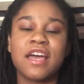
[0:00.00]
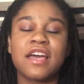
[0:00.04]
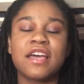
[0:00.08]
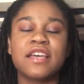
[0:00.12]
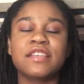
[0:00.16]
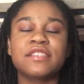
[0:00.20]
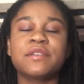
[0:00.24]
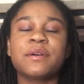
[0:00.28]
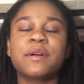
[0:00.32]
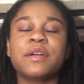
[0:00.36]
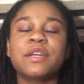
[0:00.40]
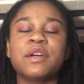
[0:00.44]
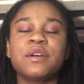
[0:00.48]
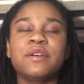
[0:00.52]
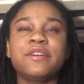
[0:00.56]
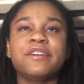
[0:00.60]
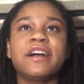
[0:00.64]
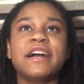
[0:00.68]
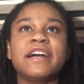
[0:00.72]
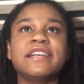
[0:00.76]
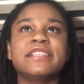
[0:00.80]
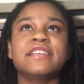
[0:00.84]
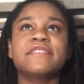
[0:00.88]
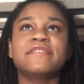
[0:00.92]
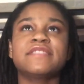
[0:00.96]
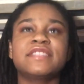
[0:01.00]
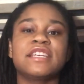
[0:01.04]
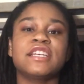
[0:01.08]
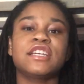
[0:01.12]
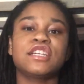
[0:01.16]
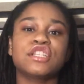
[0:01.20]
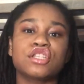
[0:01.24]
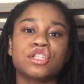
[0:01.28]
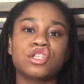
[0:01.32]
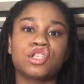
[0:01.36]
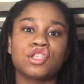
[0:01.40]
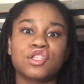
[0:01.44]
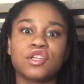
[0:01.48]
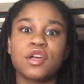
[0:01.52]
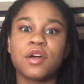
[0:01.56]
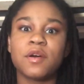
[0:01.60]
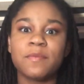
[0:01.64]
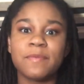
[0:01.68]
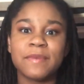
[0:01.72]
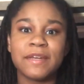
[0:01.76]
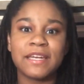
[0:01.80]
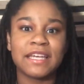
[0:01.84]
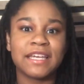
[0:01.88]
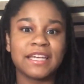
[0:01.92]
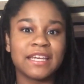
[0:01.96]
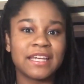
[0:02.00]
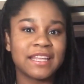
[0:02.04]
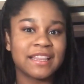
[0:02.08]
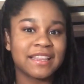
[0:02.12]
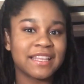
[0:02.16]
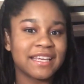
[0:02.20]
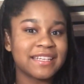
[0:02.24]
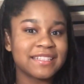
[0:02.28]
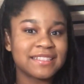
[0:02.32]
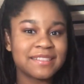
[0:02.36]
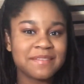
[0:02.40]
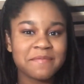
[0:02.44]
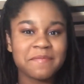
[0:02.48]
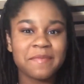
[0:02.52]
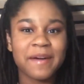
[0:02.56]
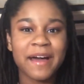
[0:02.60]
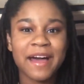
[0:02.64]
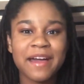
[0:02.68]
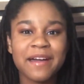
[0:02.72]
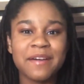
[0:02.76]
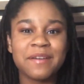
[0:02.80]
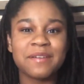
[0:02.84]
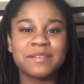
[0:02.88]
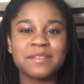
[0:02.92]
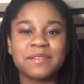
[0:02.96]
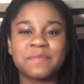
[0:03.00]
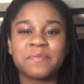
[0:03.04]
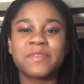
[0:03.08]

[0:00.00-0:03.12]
So I know you guys have seen so many links and bios,